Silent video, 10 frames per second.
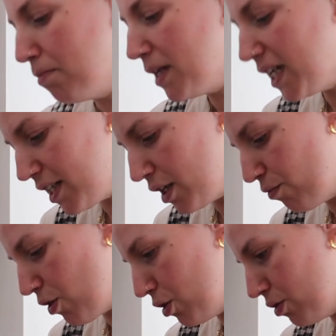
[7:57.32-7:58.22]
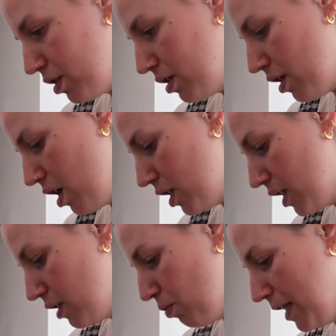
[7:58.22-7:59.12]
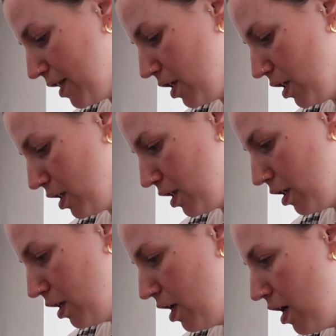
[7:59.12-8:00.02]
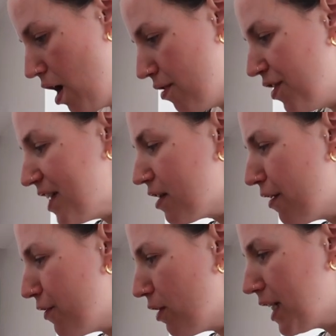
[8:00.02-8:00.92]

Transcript: Medium Roast Unsweetened. This I feel